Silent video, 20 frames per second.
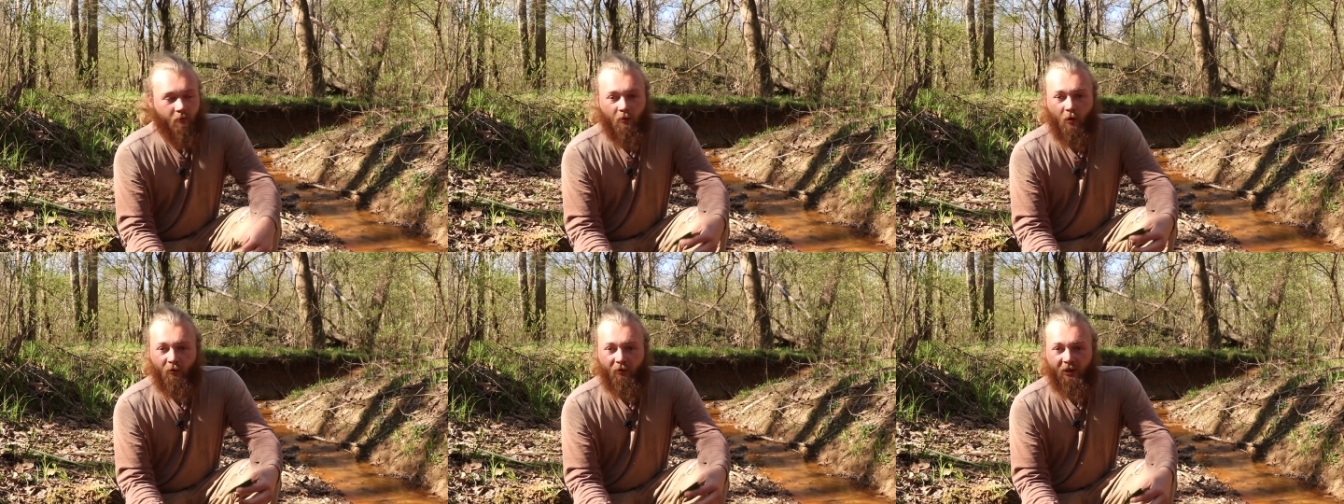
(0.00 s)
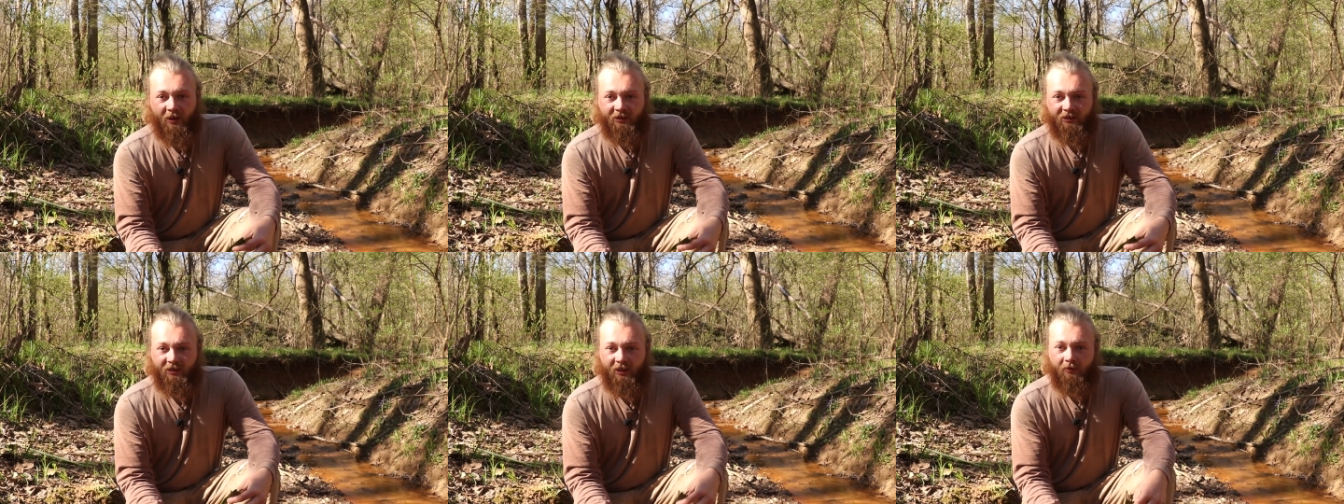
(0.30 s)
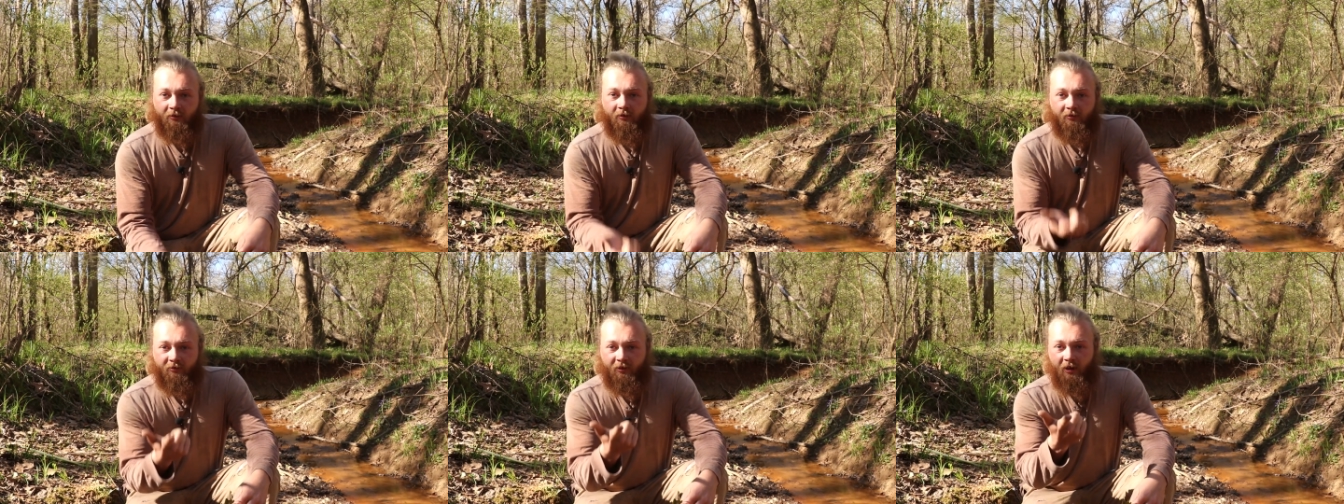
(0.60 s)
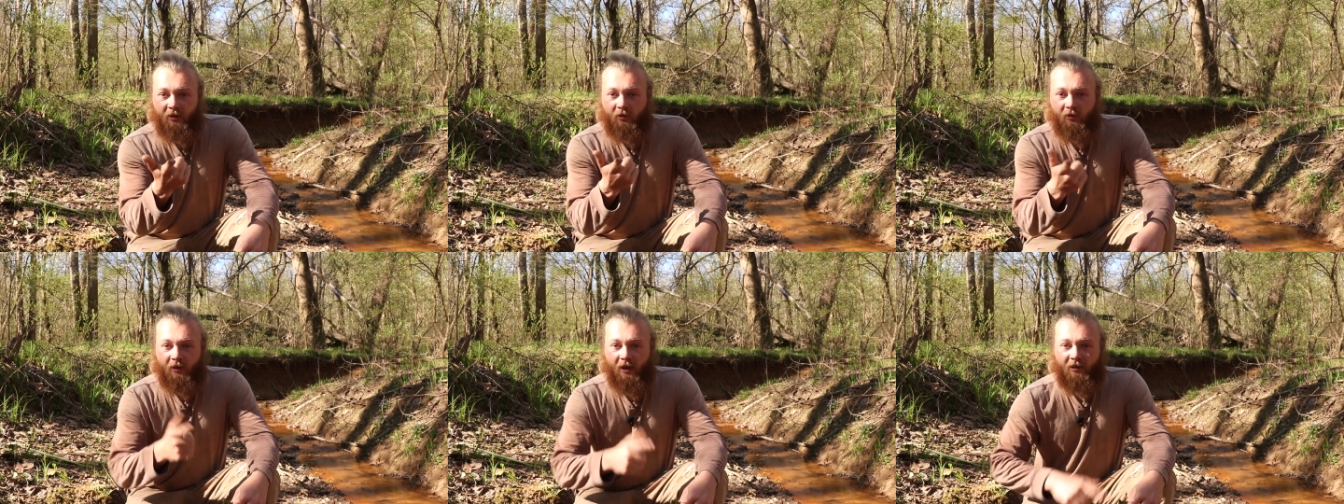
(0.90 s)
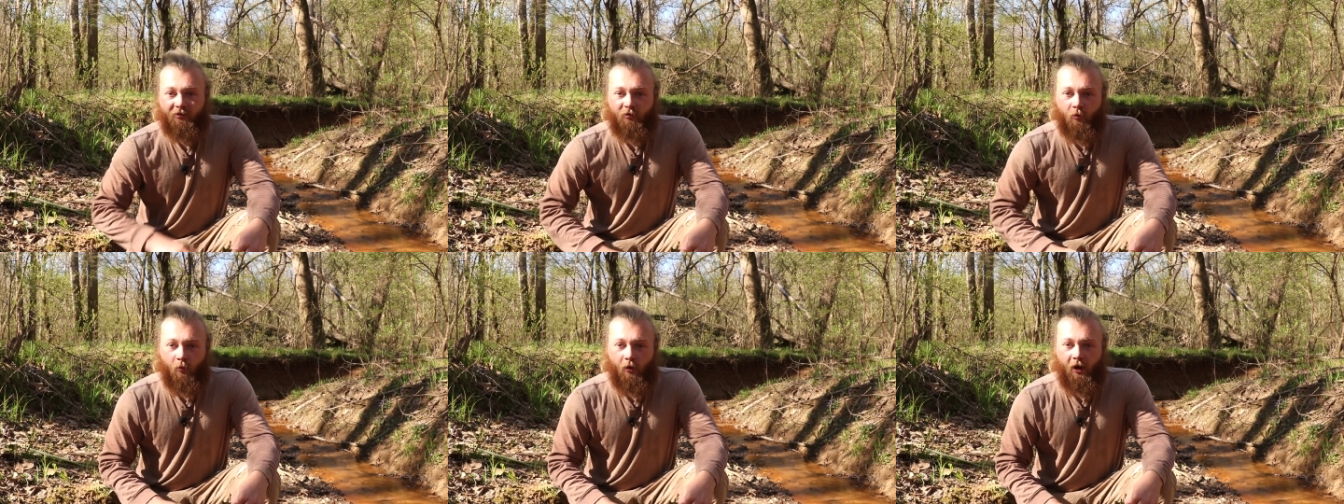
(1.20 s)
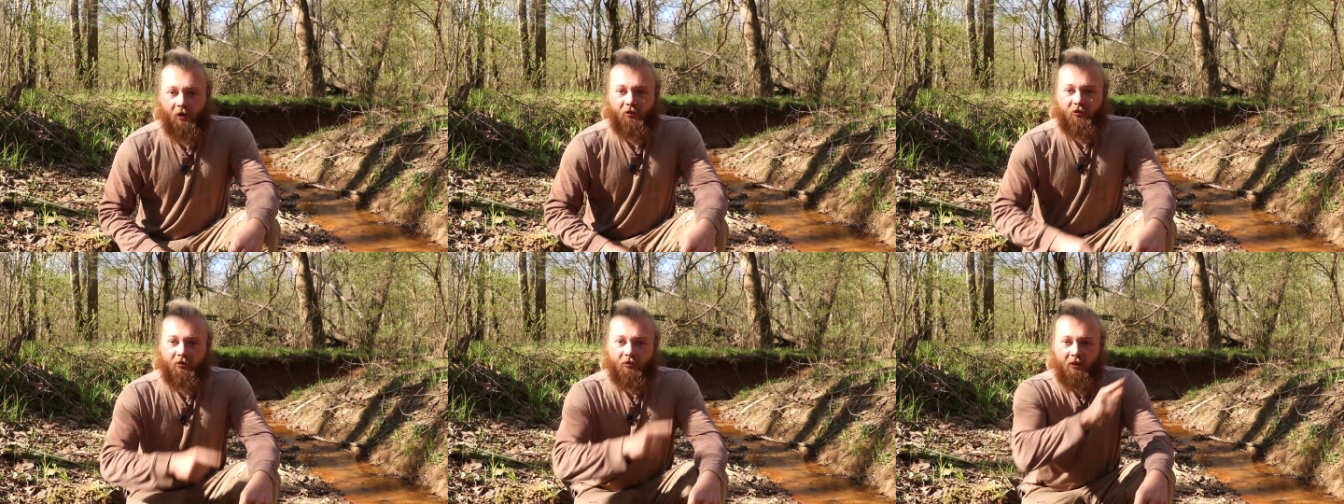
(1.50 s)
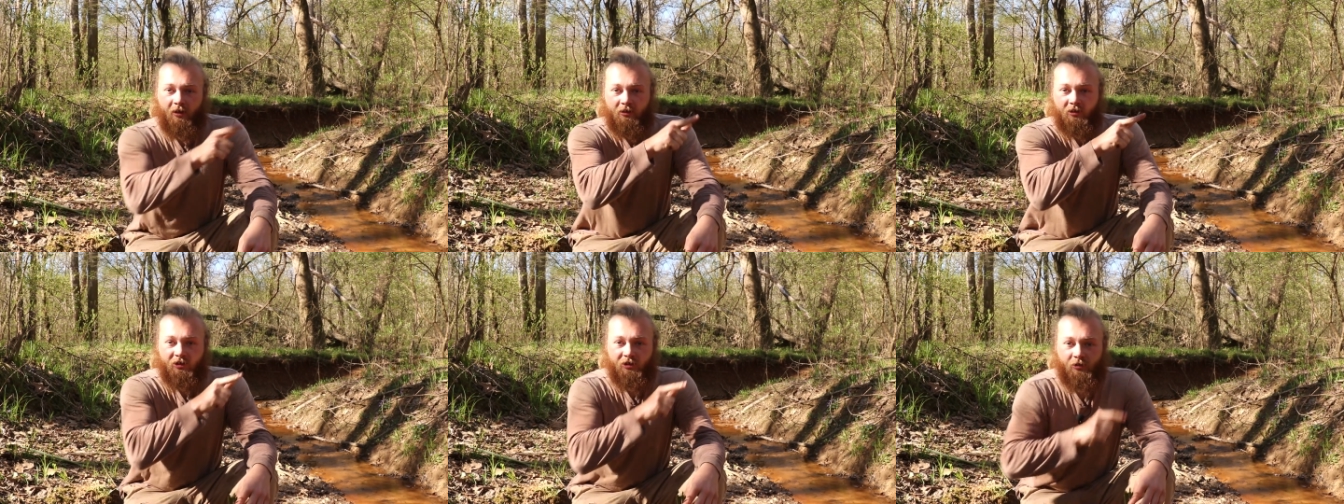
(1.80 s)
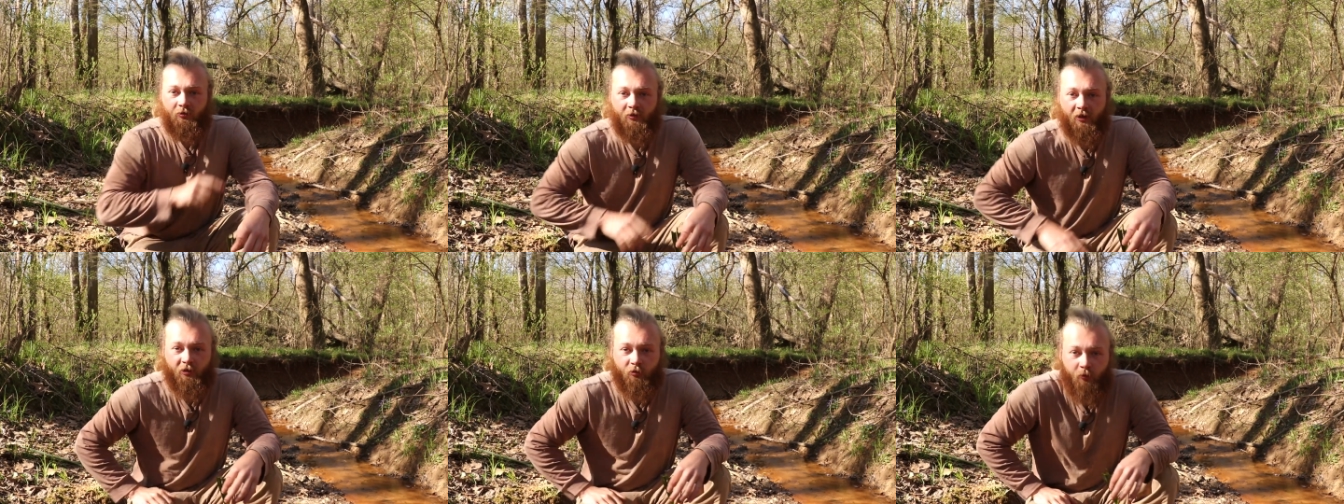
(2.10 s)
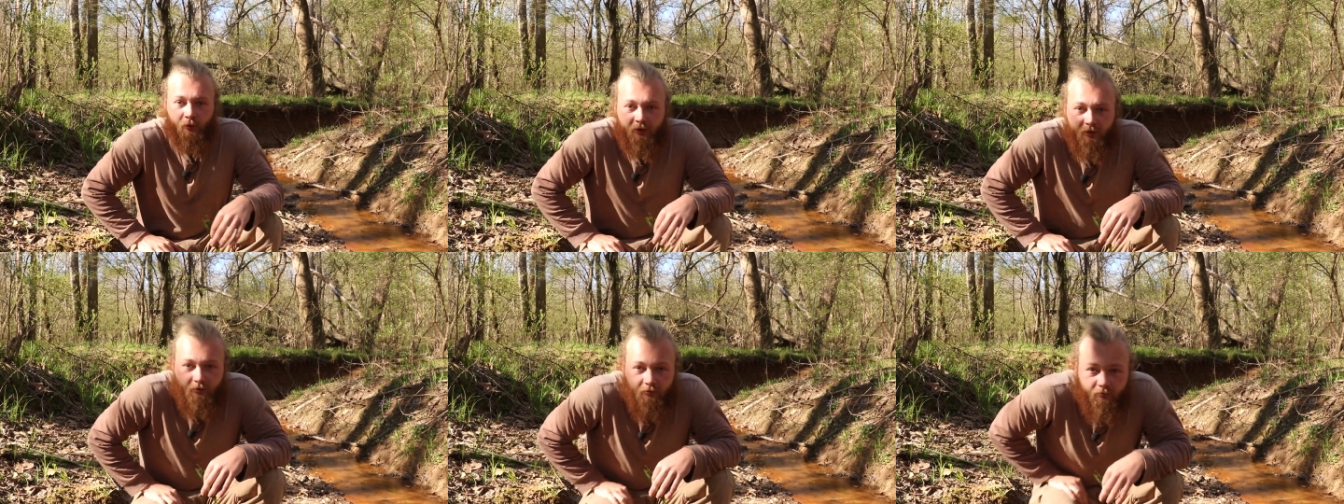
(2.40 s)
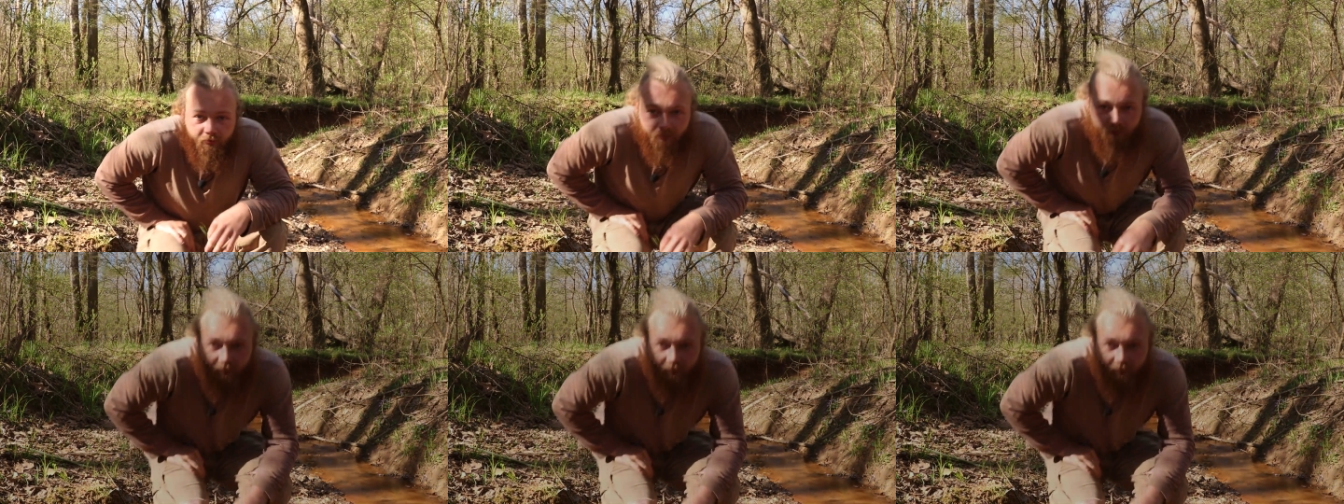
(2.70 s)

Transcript: But with that said, thank you guys for watching. I'll see you next week.